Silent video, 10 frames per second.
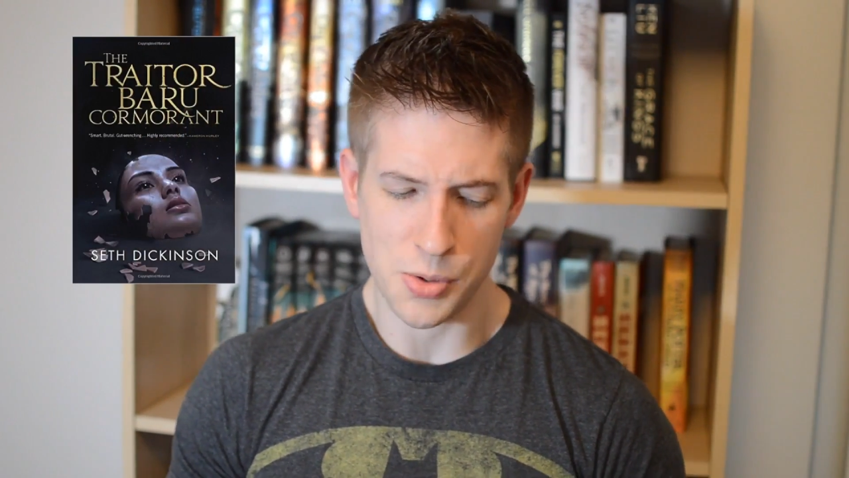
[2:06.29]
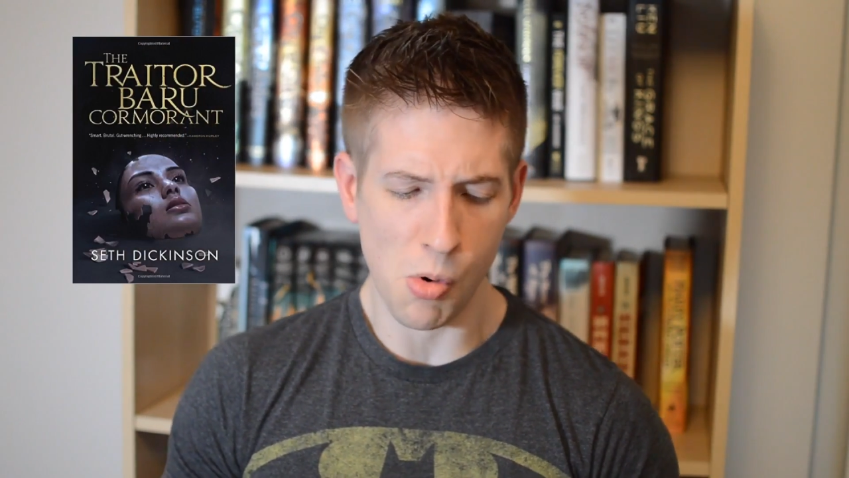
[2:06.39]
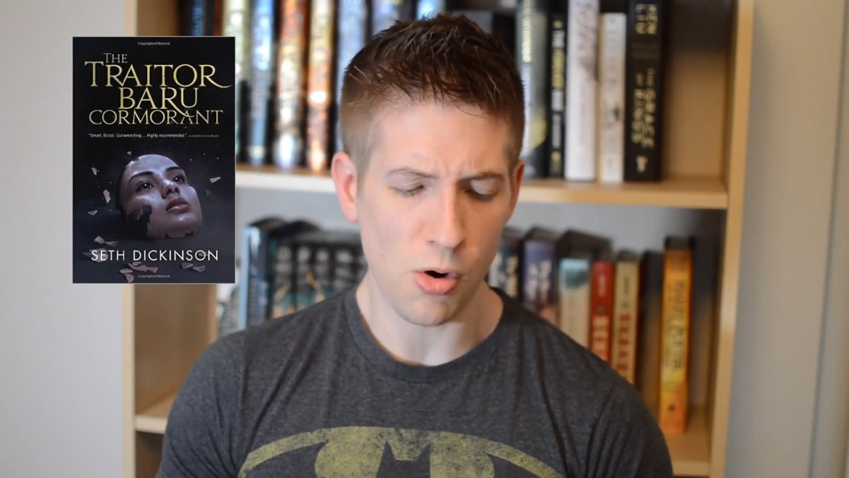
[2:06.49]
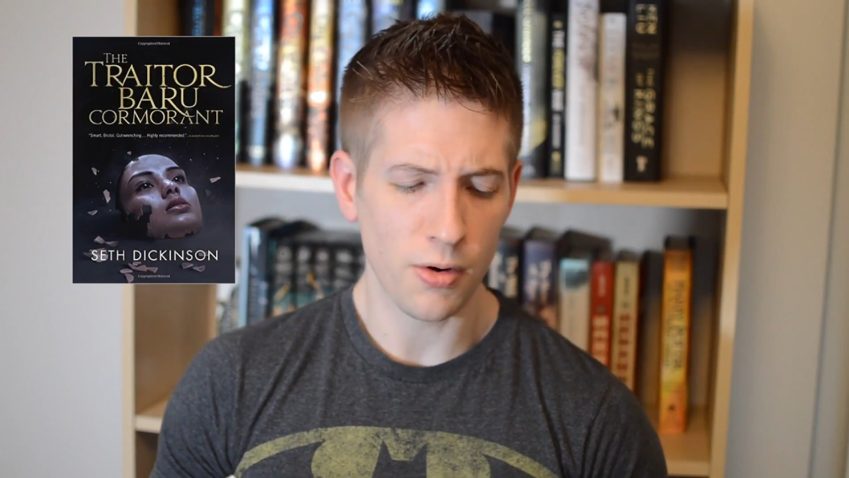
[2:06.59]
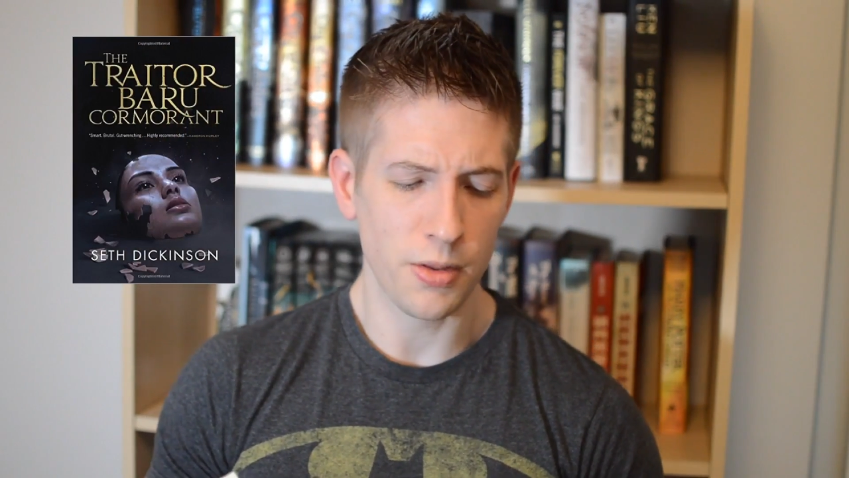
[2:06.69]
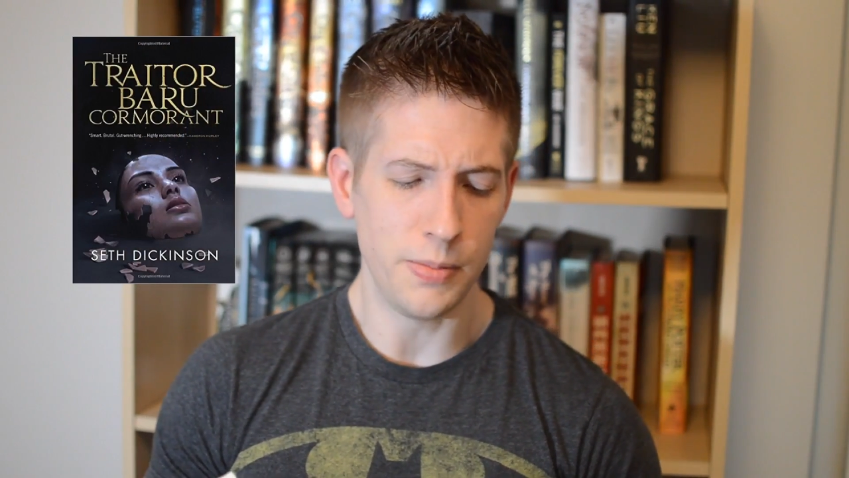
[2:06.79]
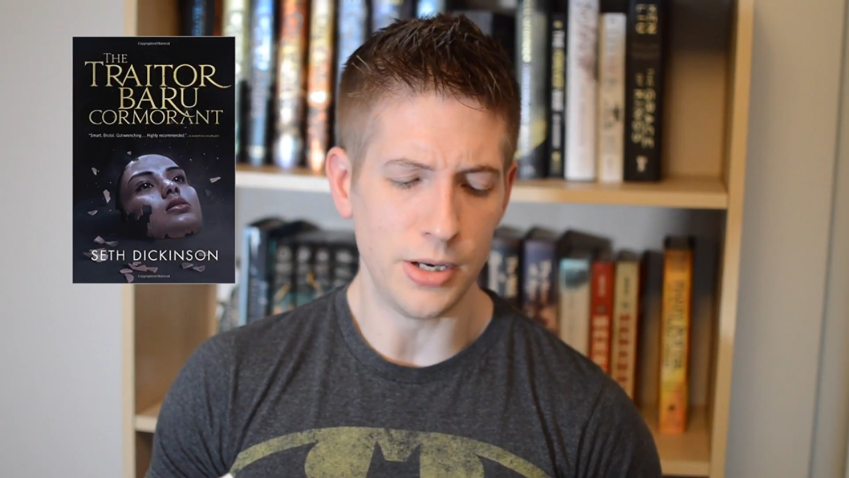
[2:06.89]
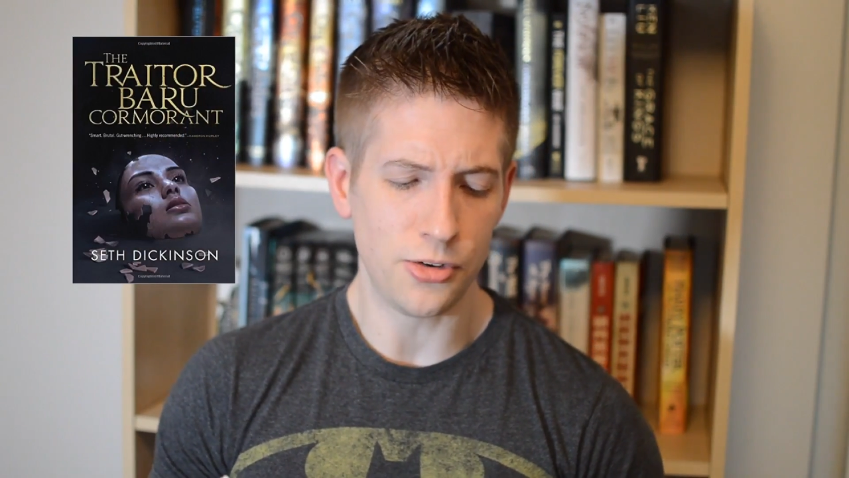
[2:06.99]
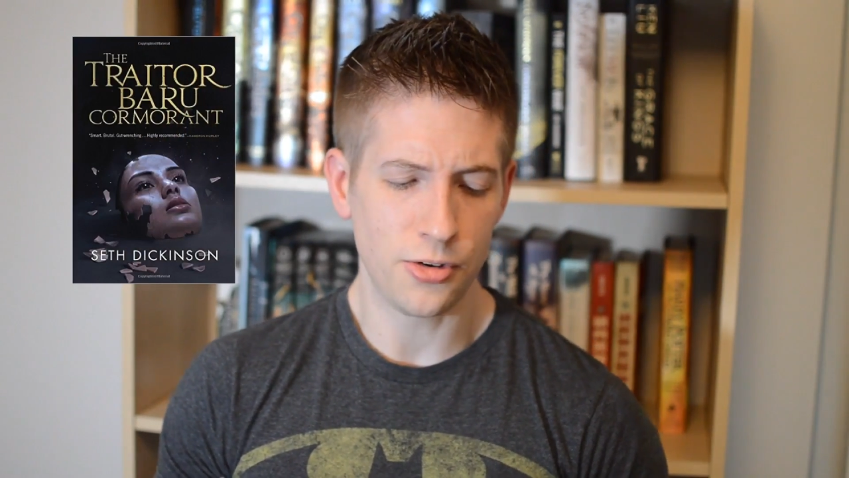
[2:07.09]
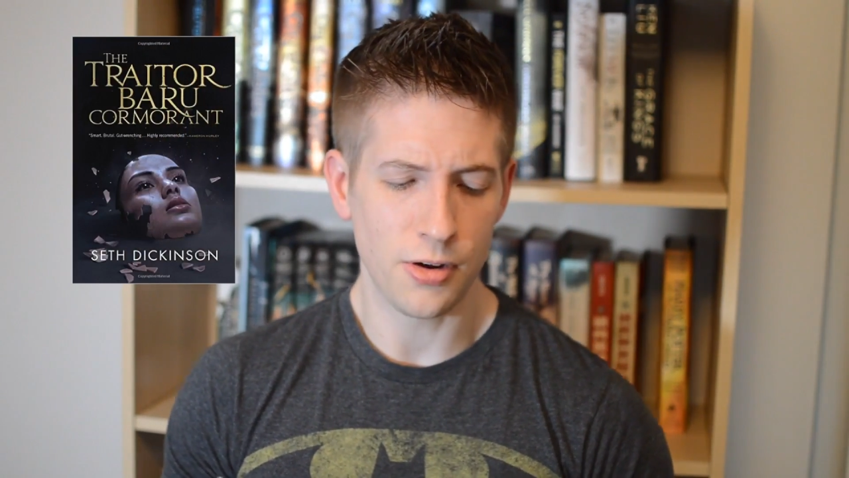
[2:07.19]
Tomorrow on the
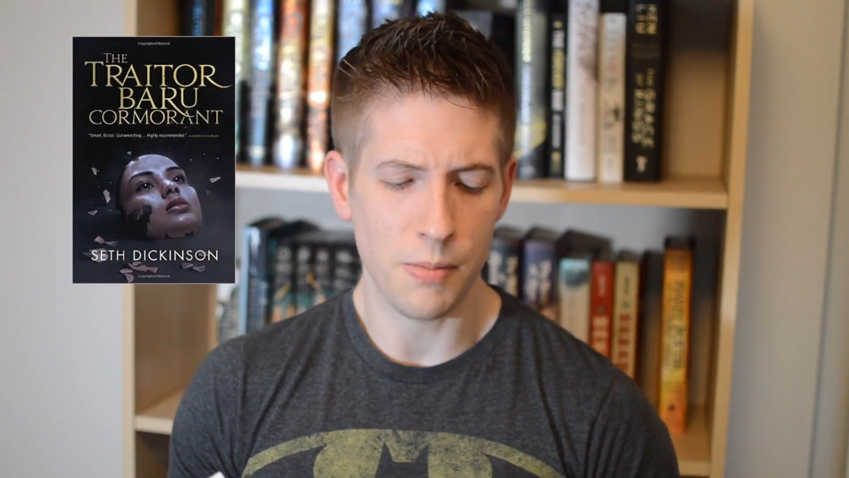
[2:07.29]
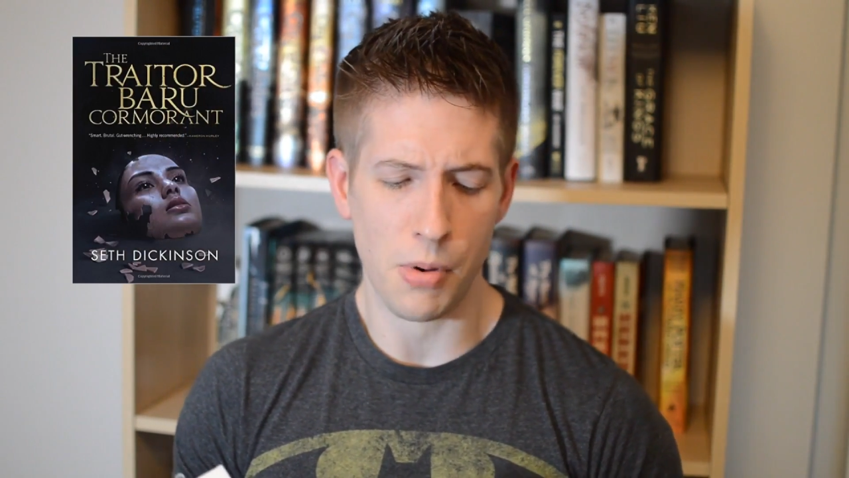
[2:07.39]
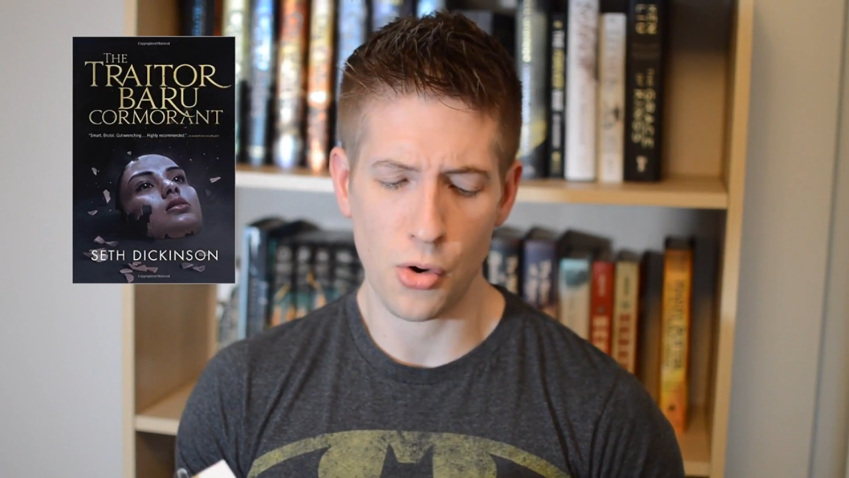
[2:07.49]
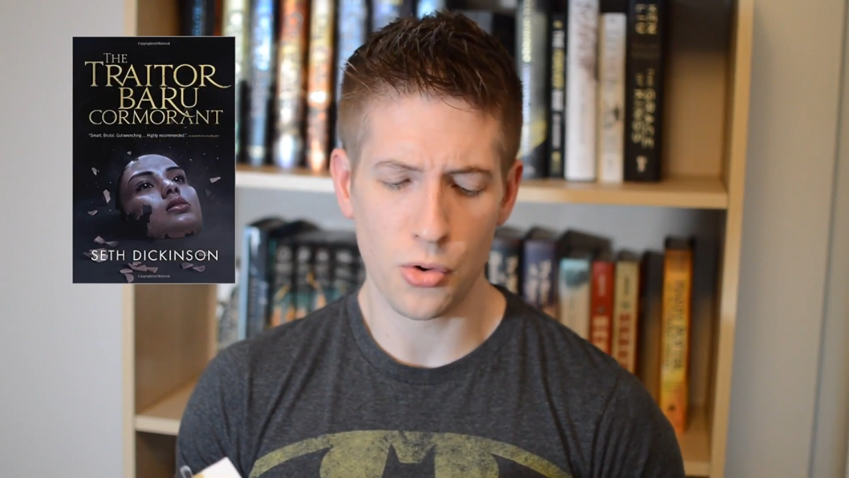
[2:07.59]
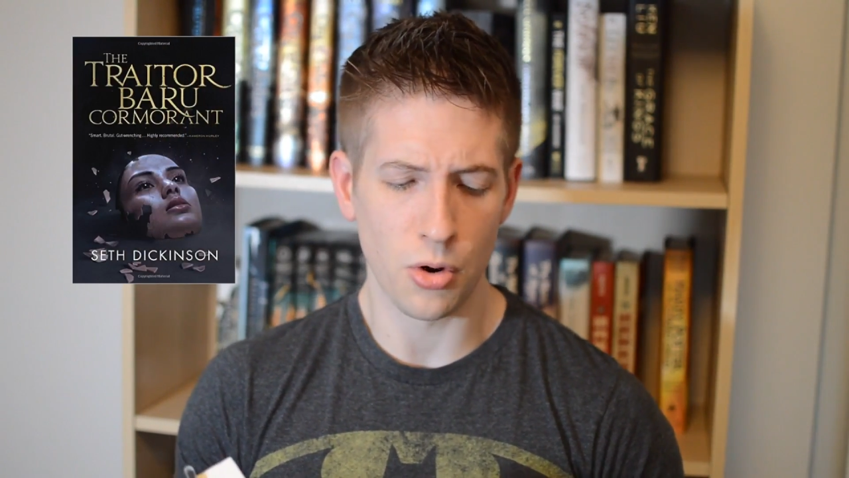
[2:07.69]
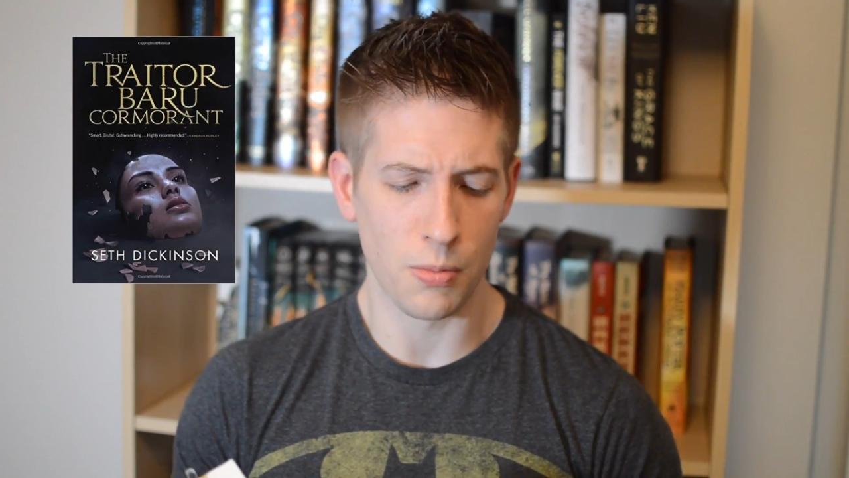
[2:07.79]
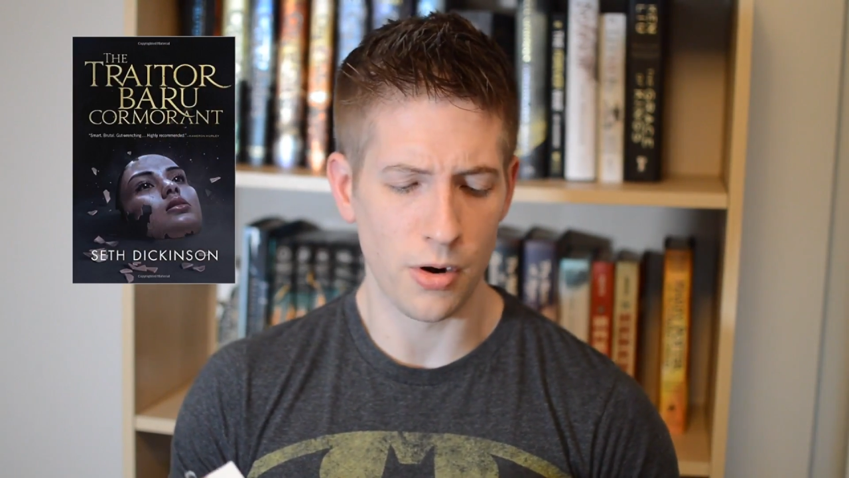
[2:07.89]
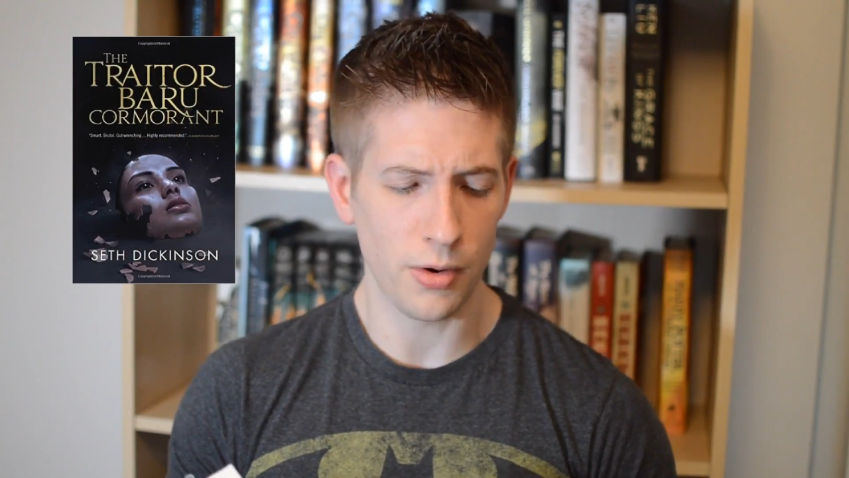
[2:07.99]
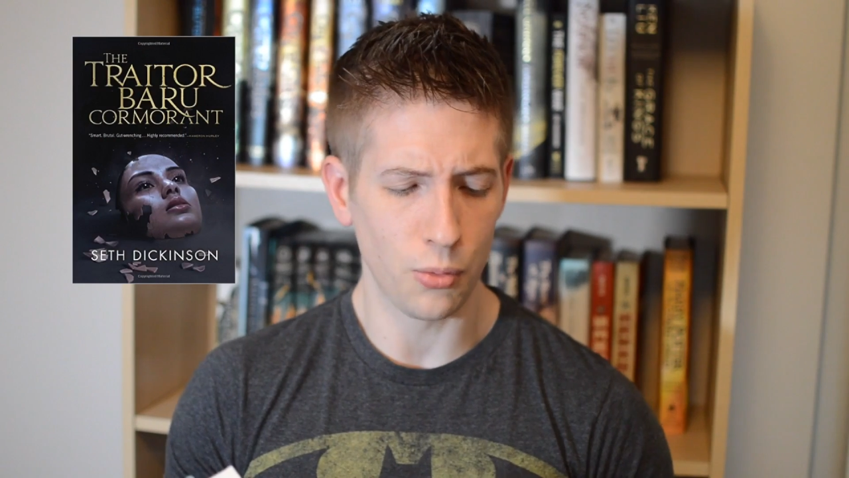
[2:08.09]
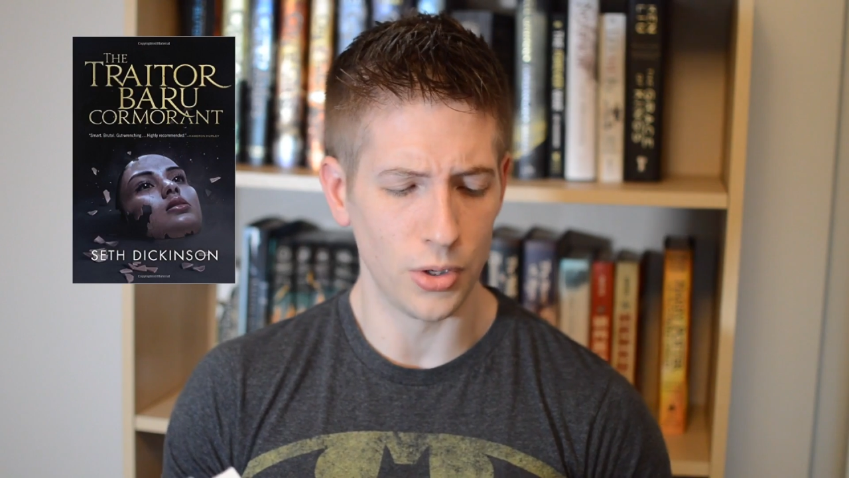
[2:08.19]
beach, Baru
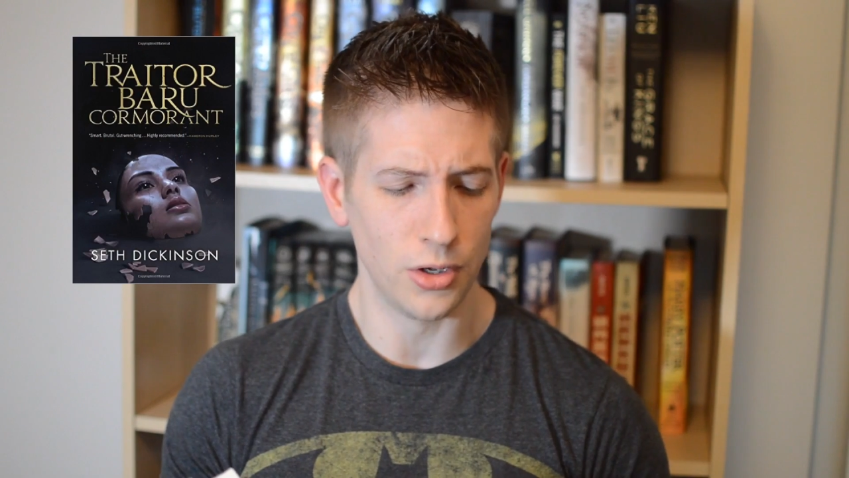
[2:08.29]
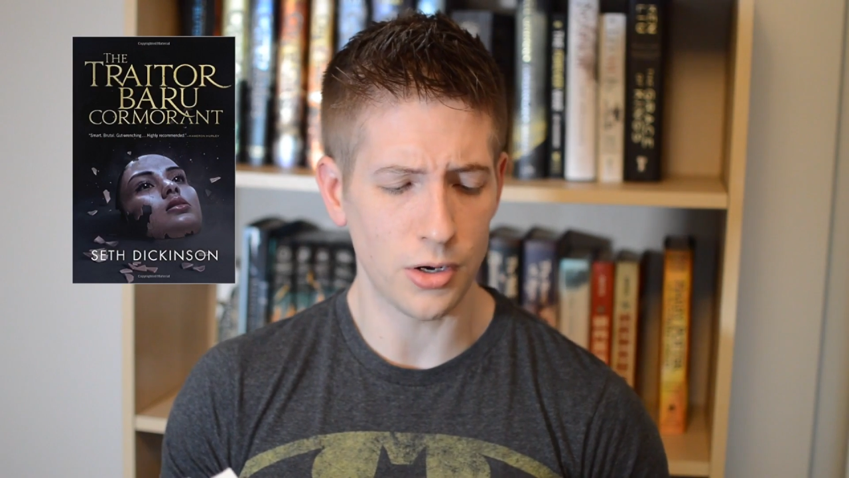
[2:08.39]
Cormorant will